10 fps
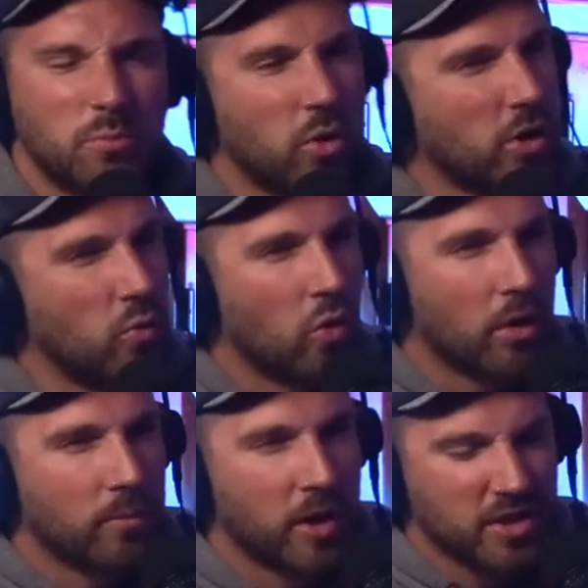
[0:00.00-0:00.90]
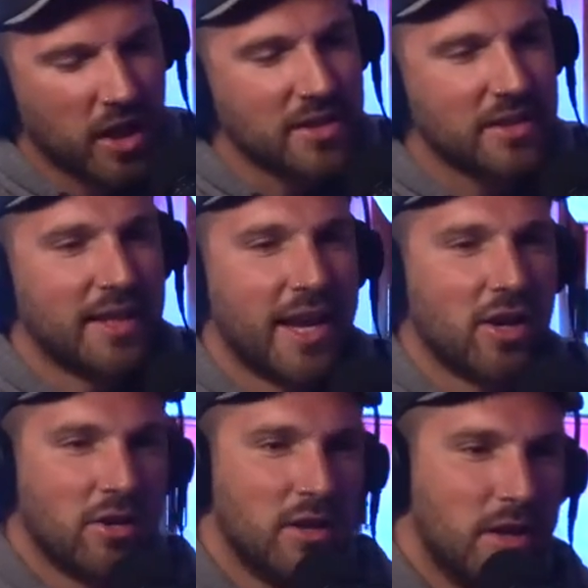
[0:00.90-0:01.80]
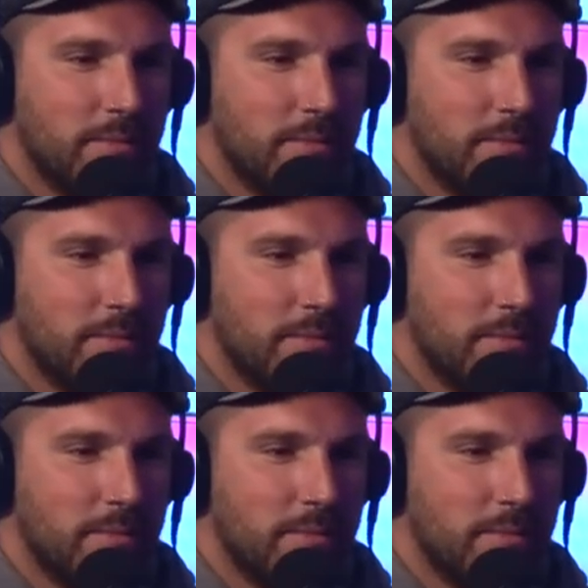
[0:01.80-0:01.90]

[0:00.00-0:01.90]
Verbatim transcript: Pretty warm, right? It's a nice layer.